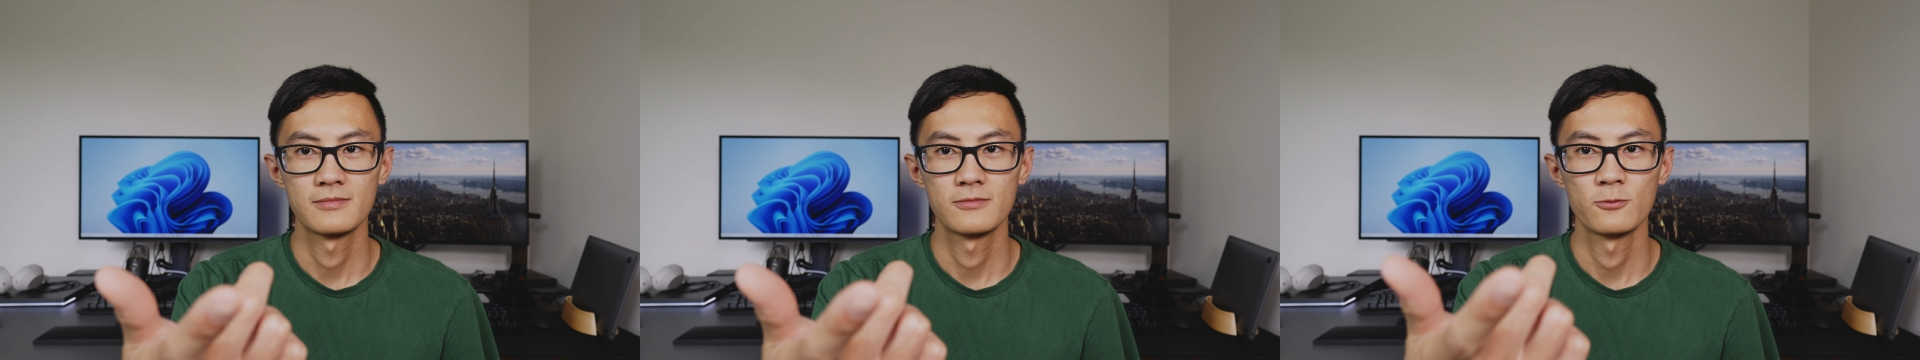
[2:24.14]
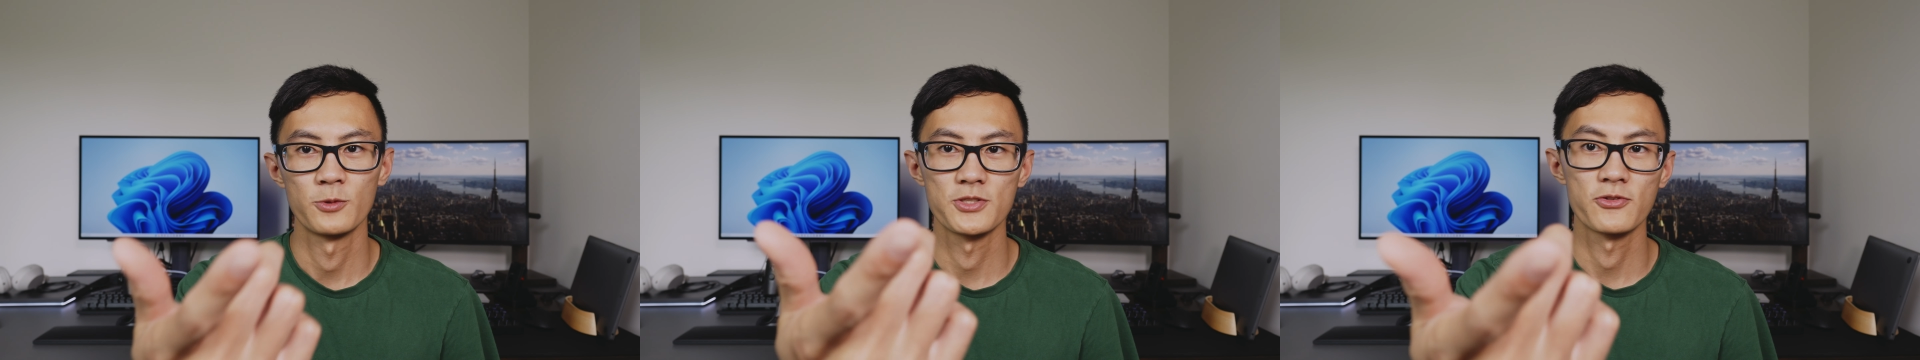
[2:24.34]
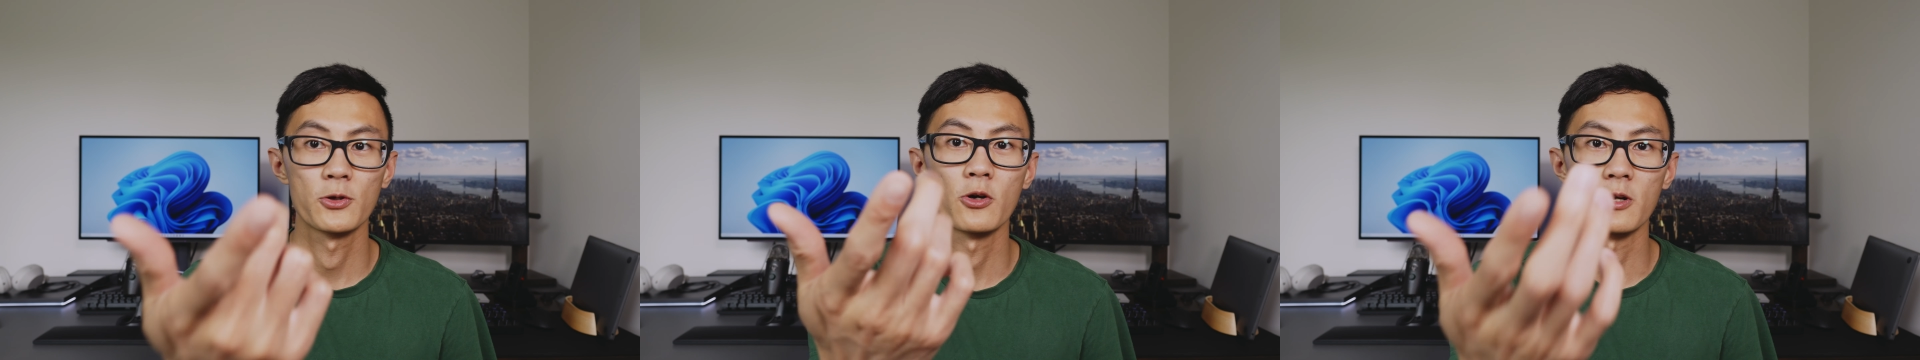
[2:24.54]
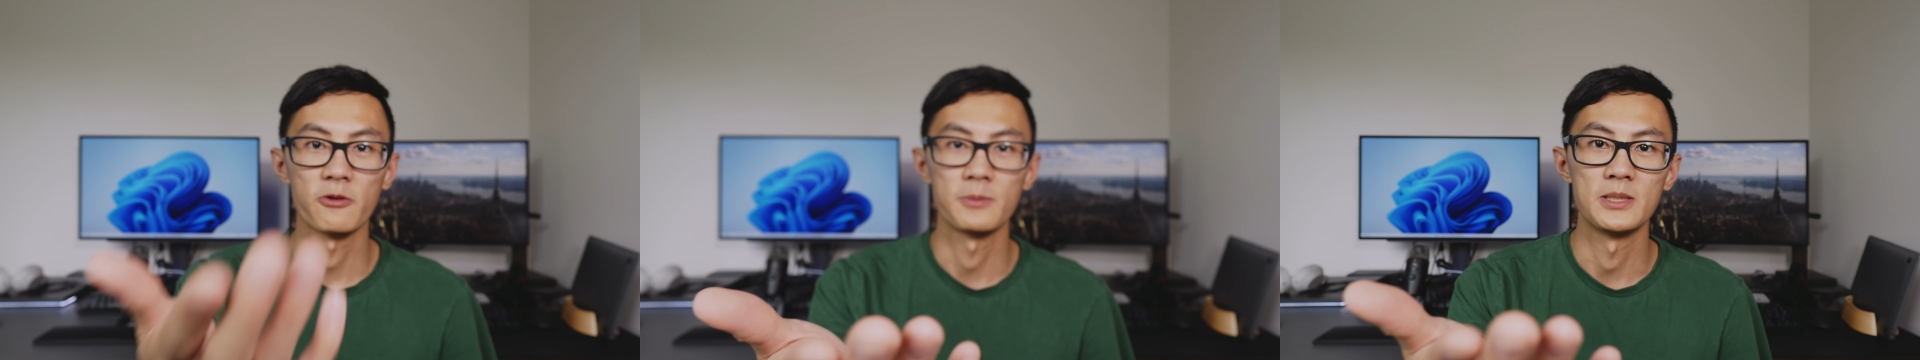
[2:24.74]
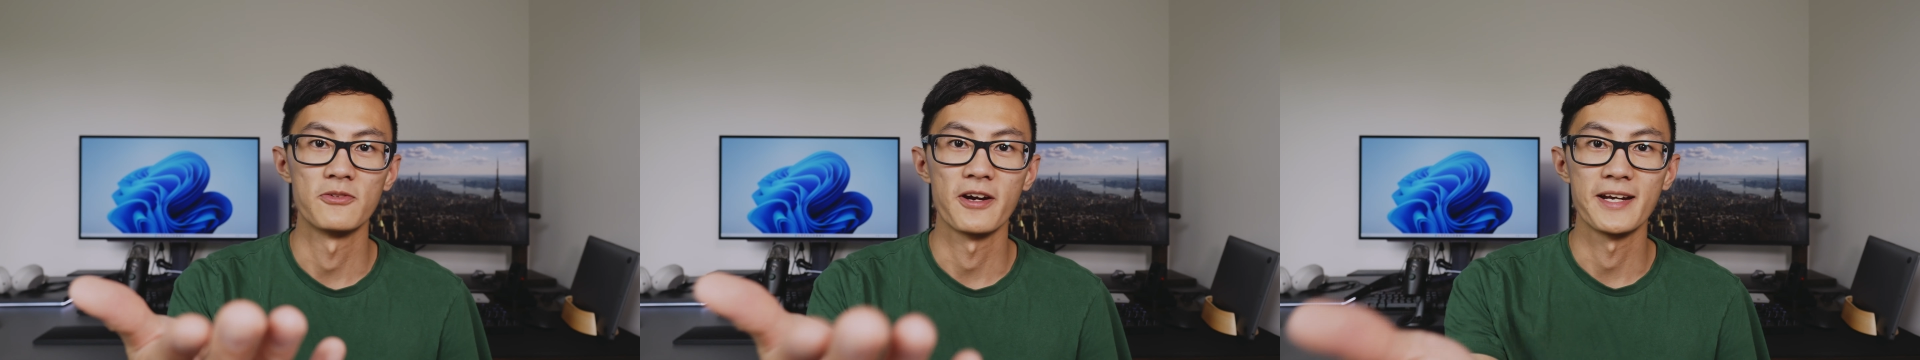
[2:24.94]
what's recording
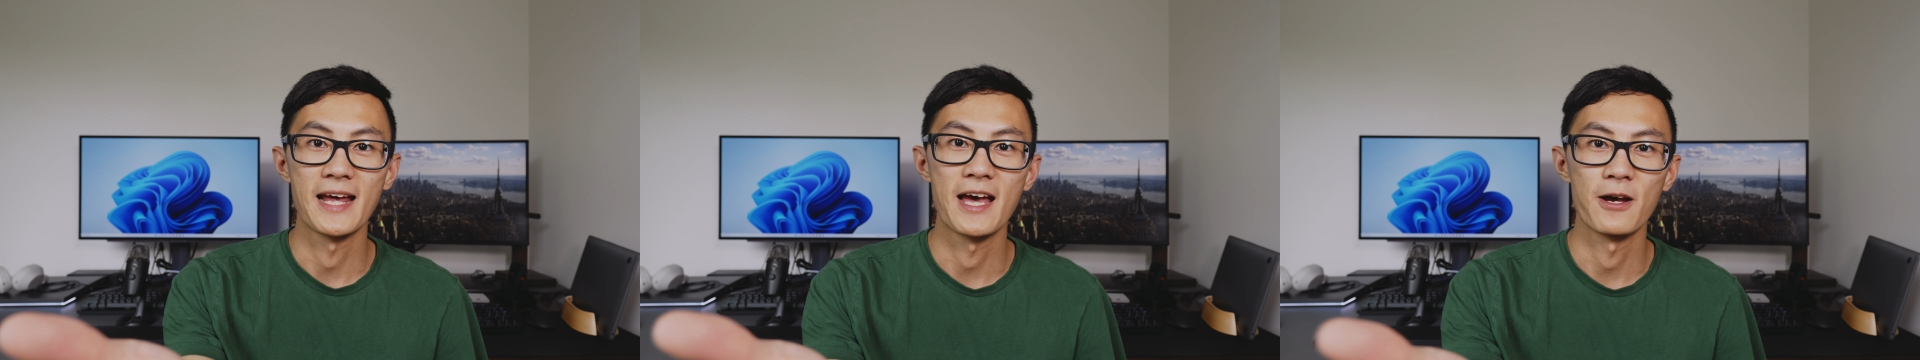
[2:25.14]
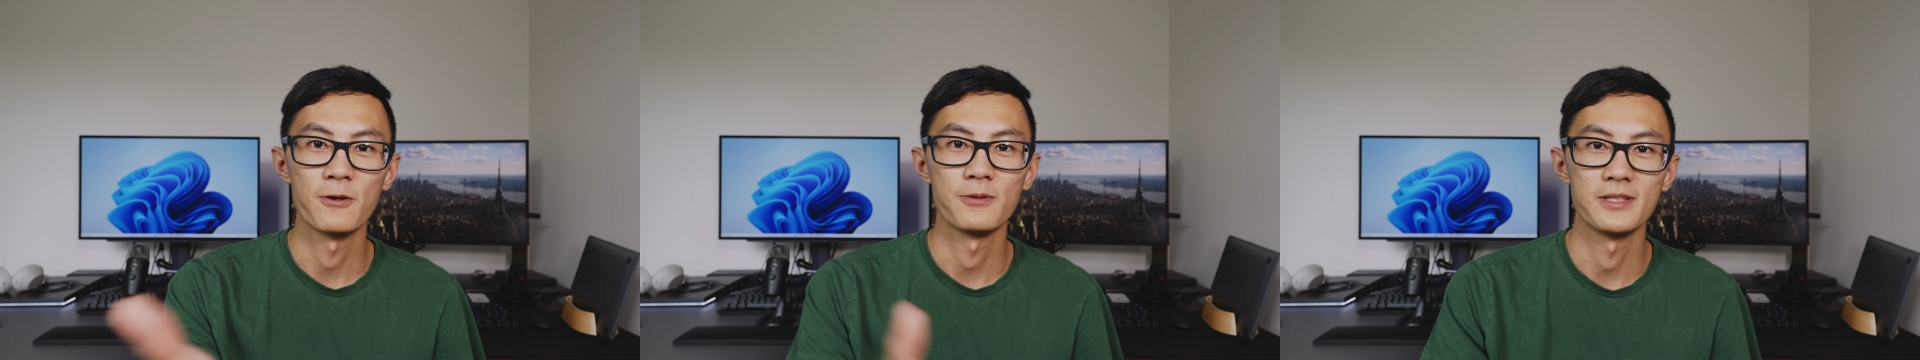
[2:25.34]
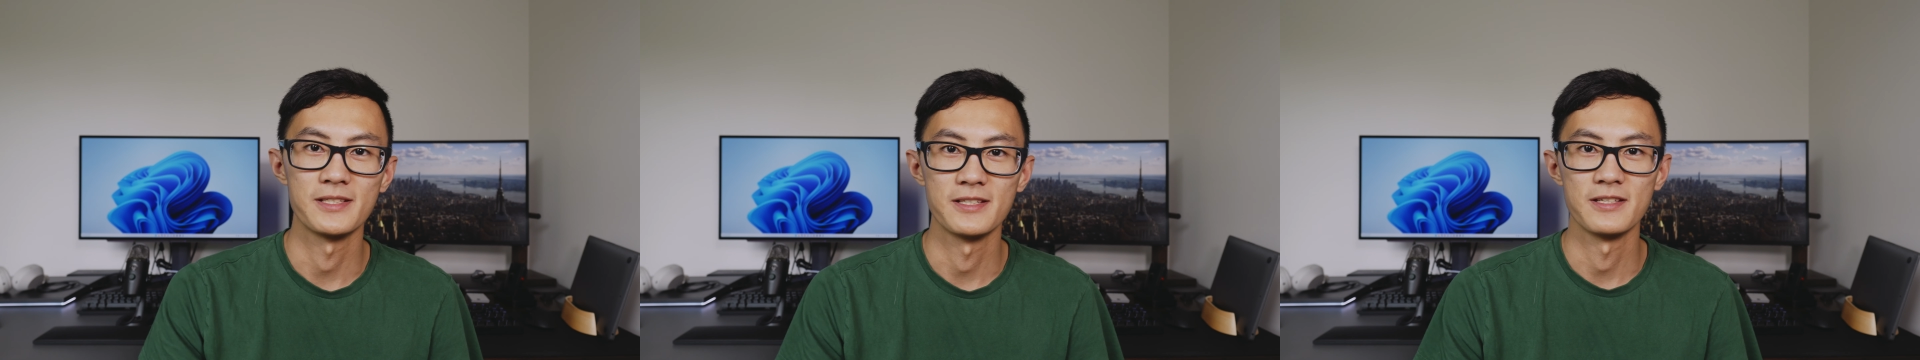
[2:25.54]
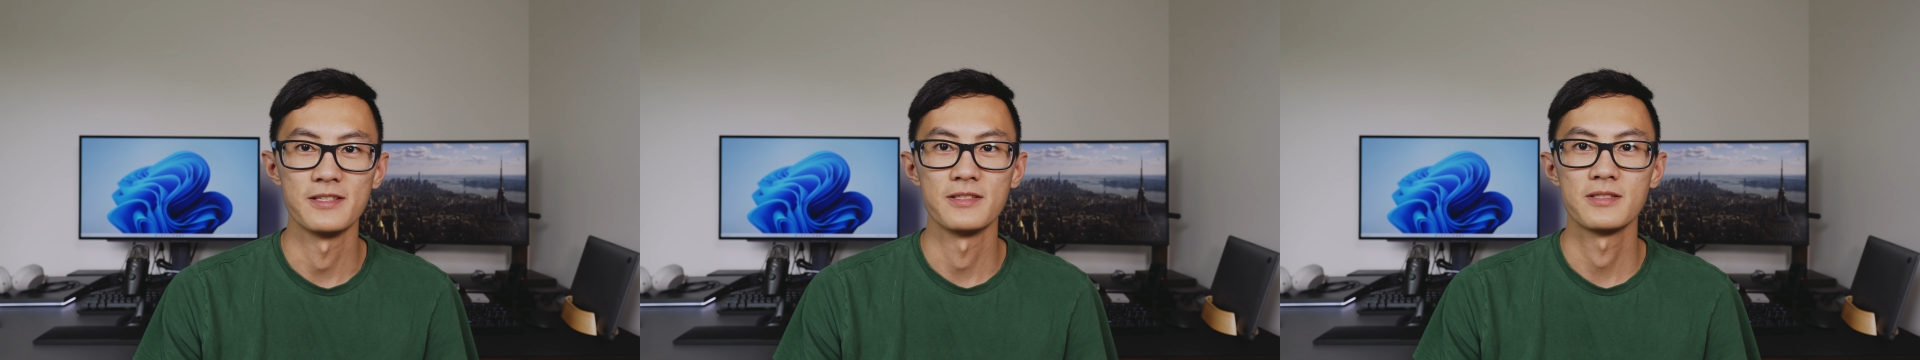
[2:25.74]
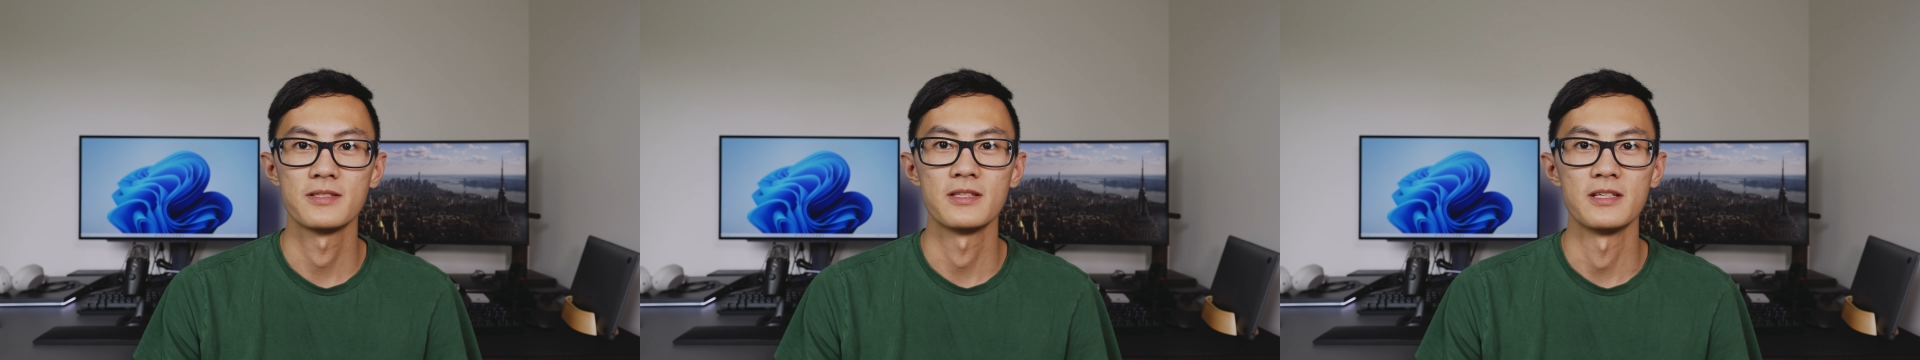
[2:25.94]
me right now
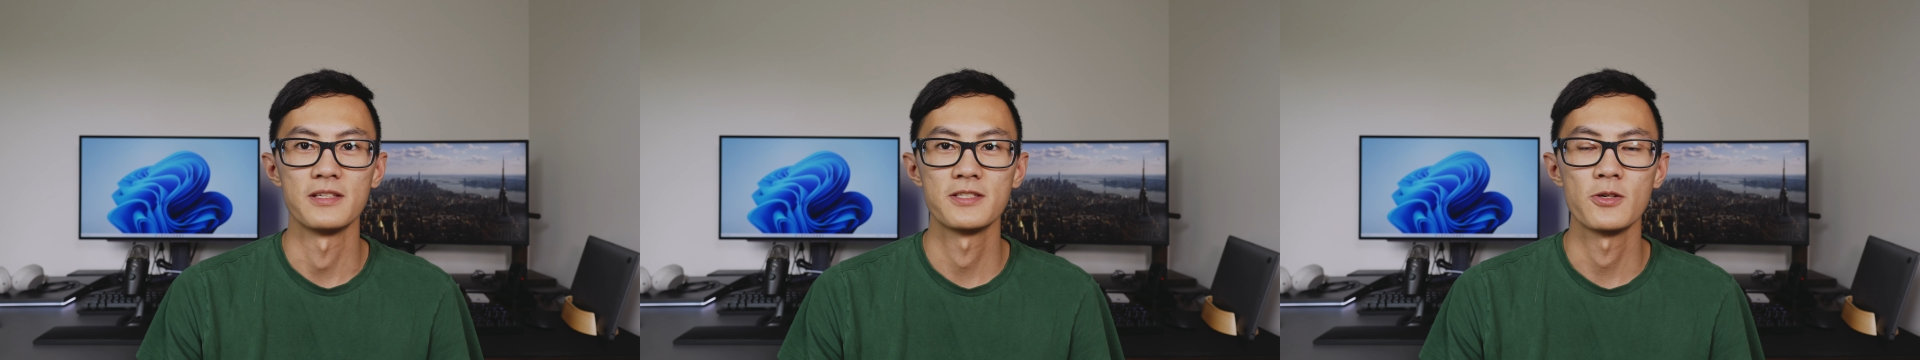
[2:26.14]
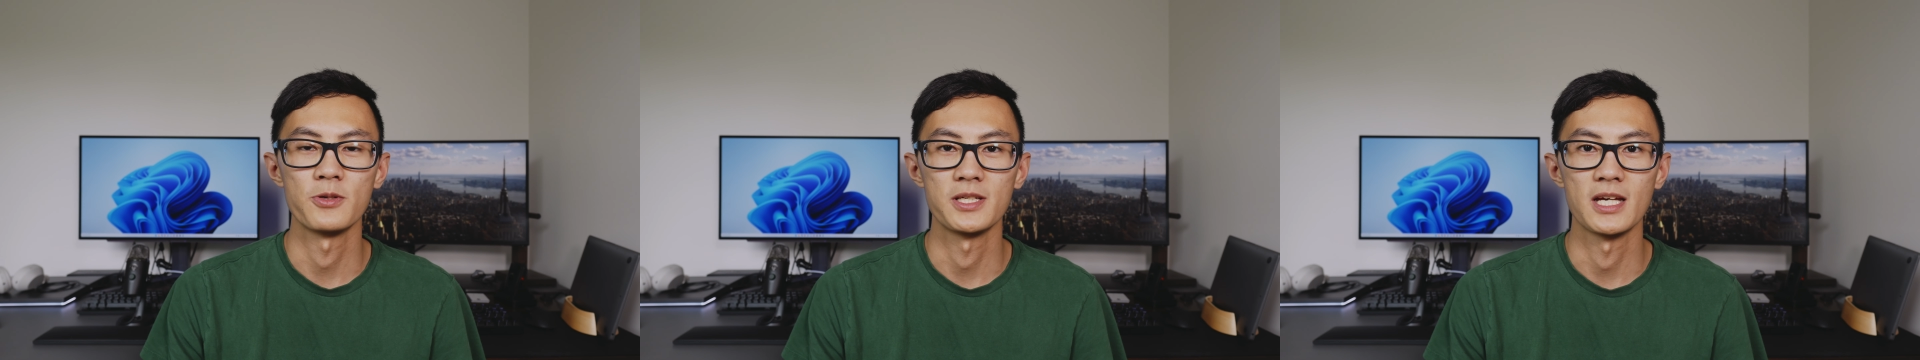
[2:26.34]
is the Sony